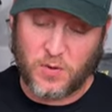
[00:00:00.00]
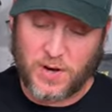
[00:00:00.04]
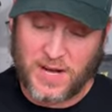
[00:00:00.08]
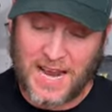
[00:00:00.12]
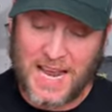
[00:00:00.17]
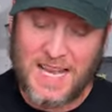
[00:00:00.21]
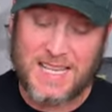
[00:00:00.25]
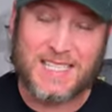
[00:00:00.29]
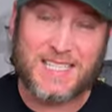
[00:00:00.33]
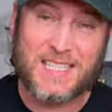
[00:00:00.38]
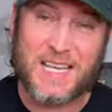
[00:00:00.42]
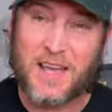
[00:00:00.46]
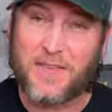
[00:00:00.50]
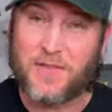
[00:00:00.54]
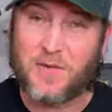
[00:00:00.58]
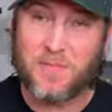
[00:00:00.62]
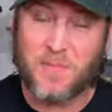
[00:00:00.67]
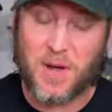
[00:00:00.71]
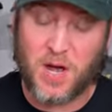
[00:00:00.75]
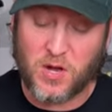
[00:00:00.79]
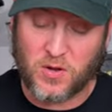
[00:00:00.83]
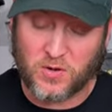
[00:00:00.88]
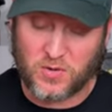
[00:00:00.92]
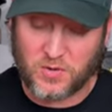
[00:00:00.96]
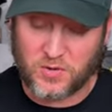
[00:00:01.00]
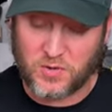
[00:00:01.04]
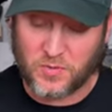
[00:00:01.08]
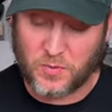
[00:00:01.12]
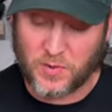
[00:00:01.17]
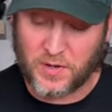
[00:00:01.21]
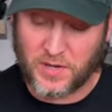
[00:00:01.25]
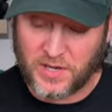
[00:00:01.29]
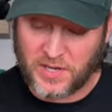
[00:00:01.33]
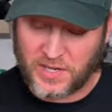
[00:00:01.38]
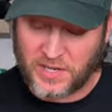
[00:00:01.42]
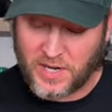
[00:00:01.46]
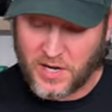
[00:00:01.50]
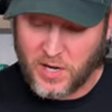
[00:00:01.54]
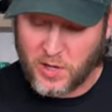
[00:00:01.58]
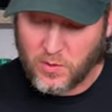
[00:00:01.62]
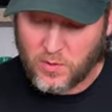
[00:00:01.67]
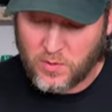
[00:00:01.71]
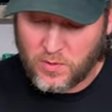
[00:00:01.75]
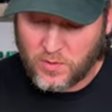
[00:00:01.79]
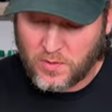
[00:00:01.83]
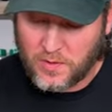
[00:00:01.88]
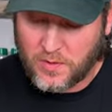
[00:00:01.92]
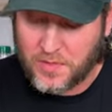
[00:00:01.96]
we got seven bones. We're gonna
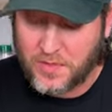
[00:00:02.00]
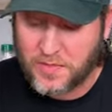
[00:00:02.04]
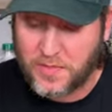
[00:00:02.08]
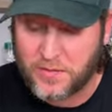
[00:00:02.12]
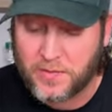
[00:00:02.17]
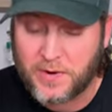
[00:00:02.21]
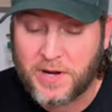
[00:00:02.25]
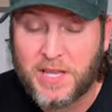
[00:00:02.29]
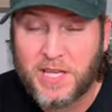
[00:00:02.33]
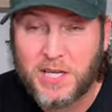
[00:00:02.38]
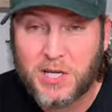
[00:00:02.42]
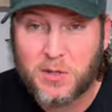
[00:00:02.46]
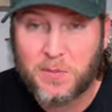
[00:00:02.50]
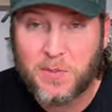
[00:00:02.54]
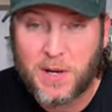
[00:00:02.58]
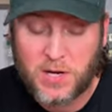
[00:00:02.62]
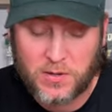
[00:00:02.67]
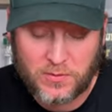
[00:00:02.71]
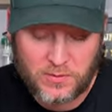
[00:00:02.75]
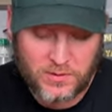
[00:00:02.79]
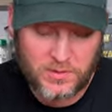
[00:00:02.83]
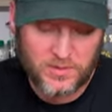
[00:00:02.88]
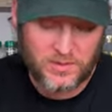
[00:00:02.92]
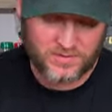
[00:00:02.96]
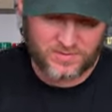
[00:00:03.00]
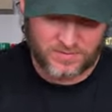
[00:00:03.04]
go three little bones,